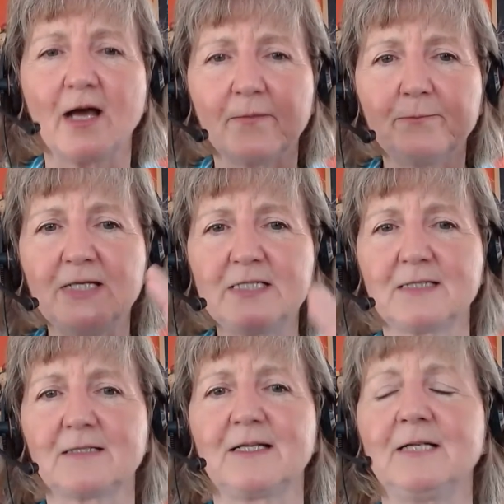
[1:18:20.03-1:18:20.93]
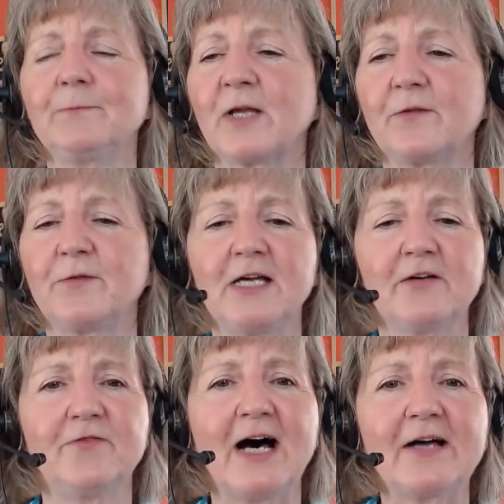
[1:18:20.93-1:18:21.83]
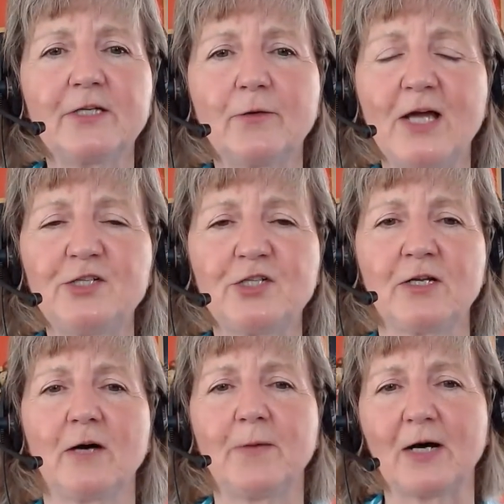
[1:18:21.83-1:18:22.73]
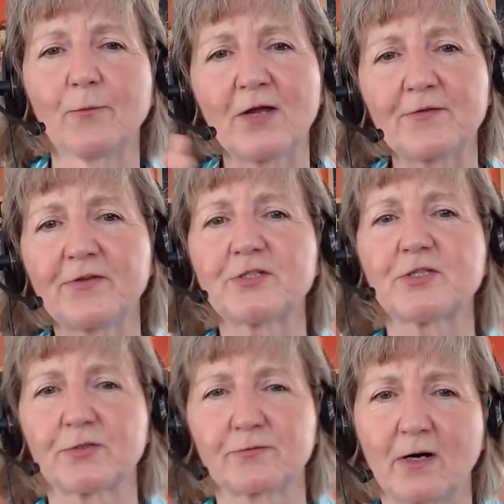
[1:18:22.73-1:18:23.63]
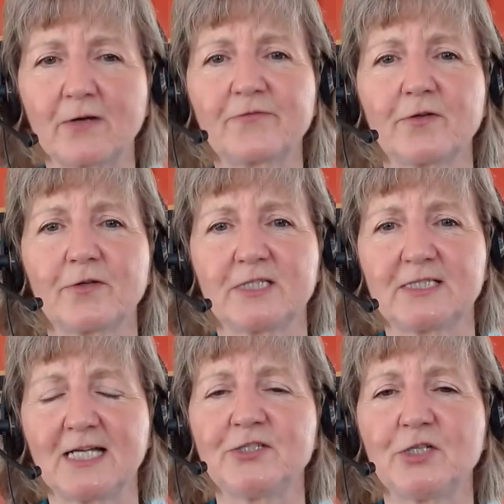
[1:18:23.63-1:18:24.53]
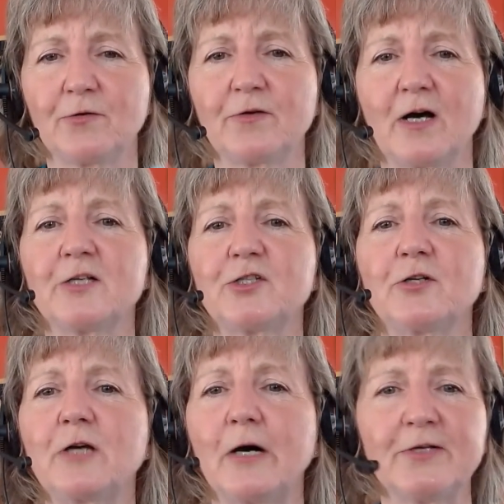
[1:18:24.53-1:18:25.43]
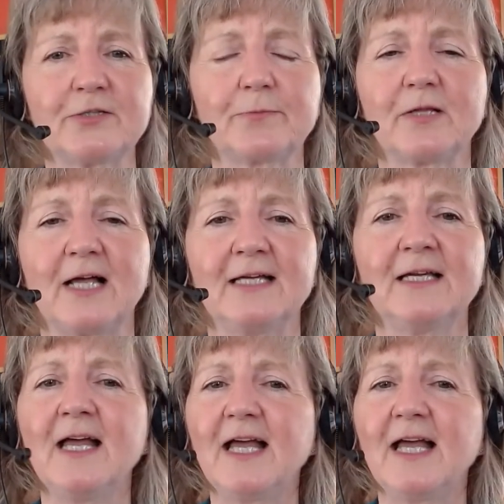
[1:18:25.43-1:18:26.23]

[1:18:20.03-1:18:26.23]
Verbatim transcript: Immediately, the evaluation about whether this is a wrongful detention or not should go into play.